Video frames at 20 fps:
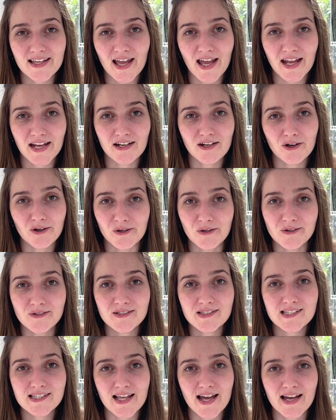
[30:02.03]
Kate
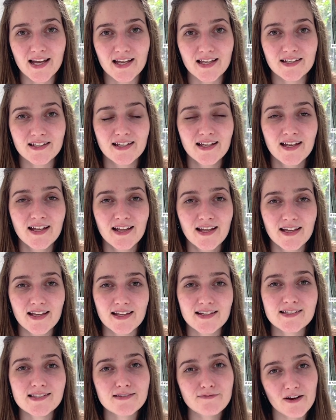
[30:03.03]
Oates, and
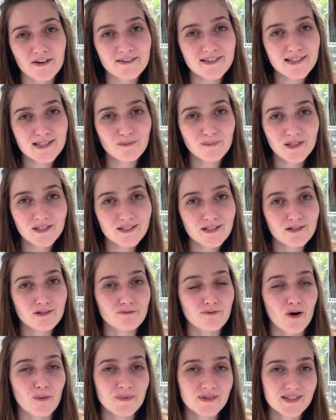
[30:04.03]
it is very similar to the
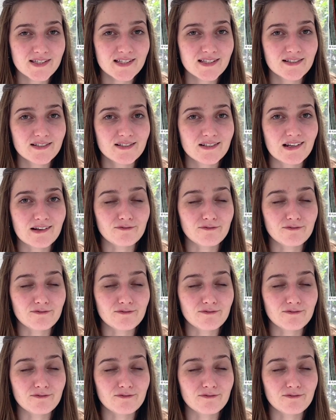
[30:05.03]
Robinson